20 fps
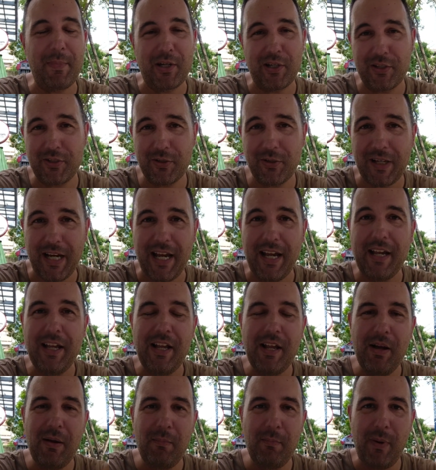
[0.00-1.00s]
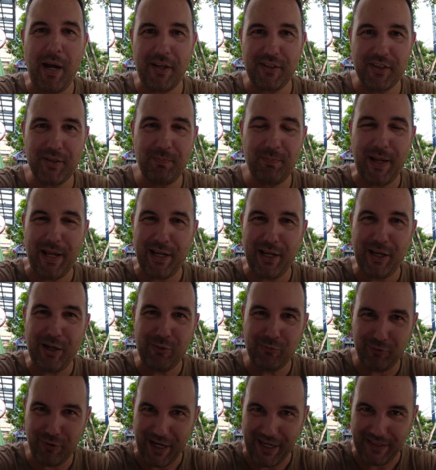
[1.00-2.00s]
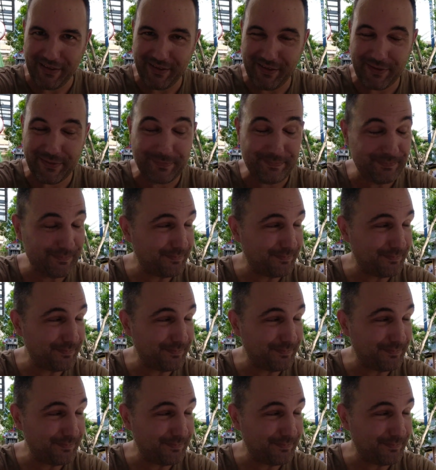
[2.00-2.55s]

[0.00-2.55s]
because you'll get much better rates.